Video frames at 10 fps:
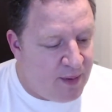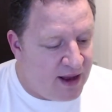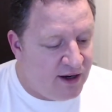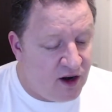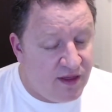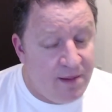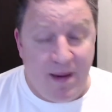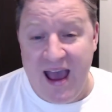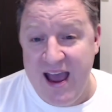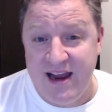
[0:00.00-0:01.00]
But they're
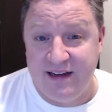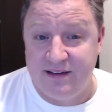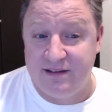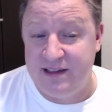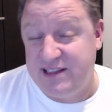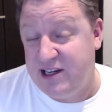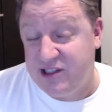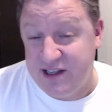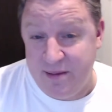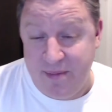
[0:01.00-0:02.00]
banned.
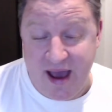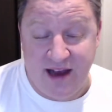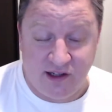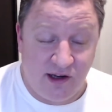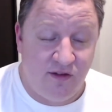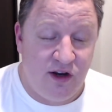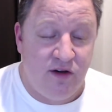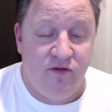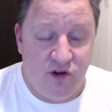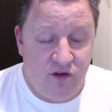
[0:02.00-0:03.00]
Essentially, they're banned. So
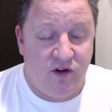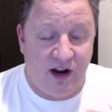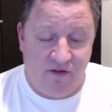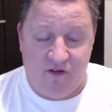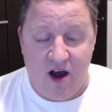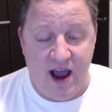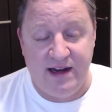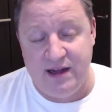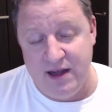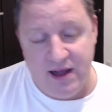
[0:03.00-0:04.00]
you've got to
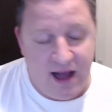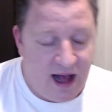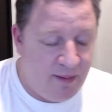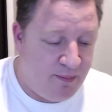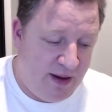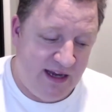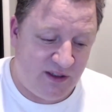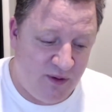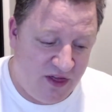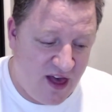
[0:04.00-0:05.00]
find
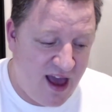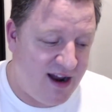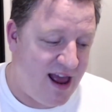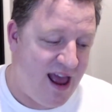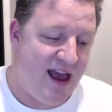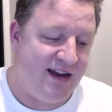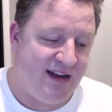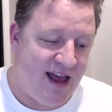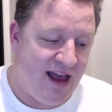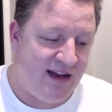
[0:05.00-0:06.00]
peace with that,
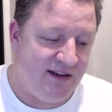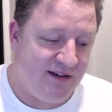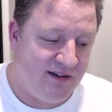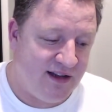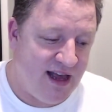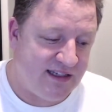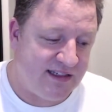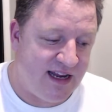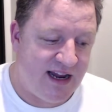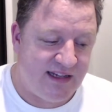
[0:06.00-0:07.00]
and as
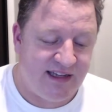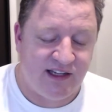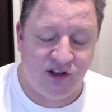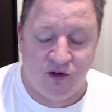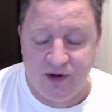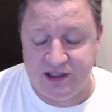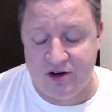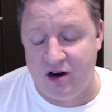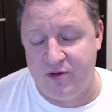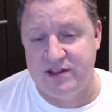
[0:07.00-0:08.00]
I said, assess your
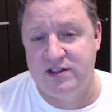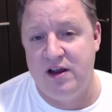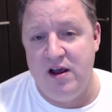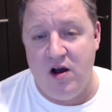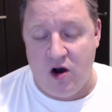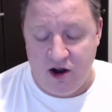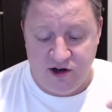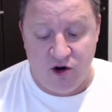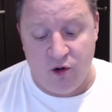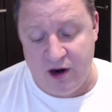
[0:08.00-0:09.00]
risk tolerance
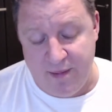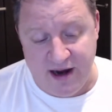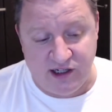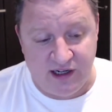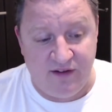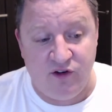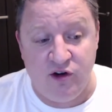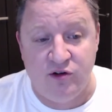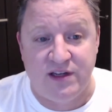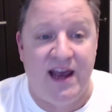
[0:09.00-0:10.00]
on your automation if
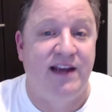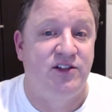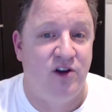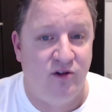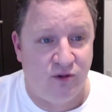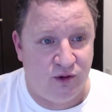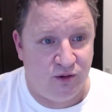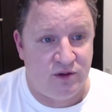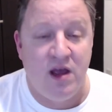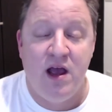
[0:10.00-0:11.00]
you use external
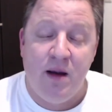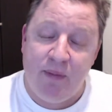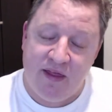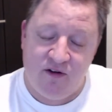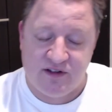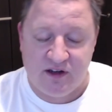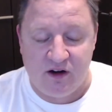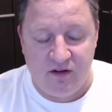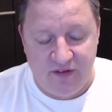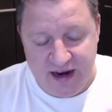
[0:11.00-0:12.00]
tools. But there is a
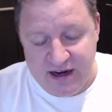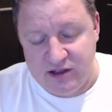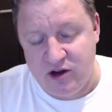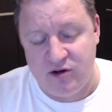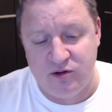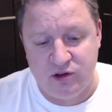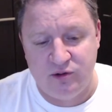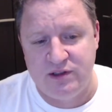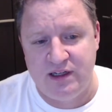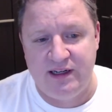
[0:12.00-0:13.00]
lot of internal
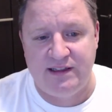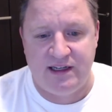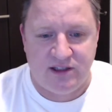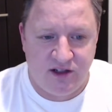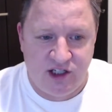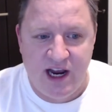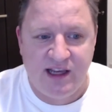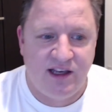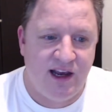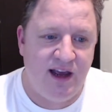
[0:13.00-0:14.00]
tools in LinkedIn. So
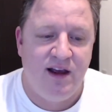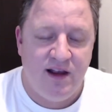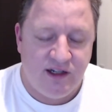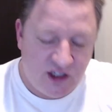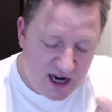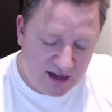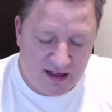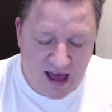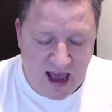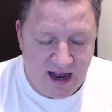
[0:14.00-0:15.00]

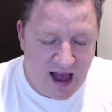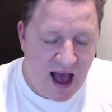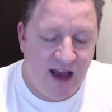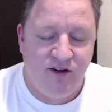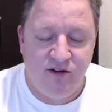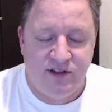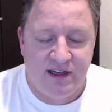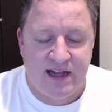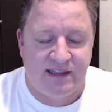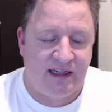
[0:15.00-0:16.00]
check that. Are you
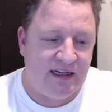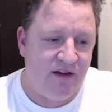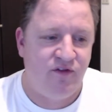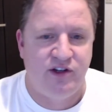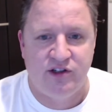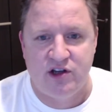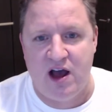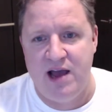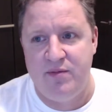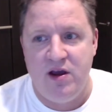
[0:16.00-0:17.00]
using that to leverage your
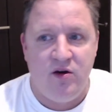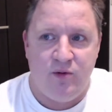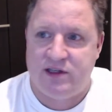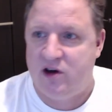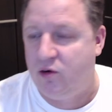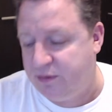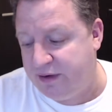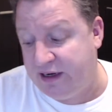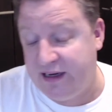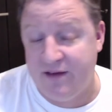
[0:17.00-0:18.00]
time, which
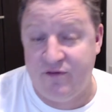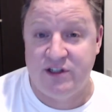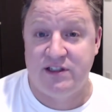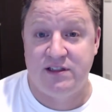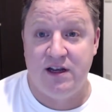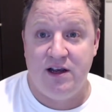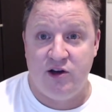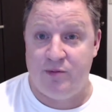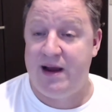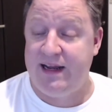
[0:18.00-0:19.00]
ultimately leverages
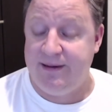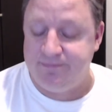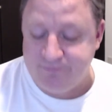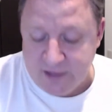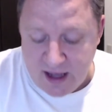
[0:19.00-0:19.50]
your money?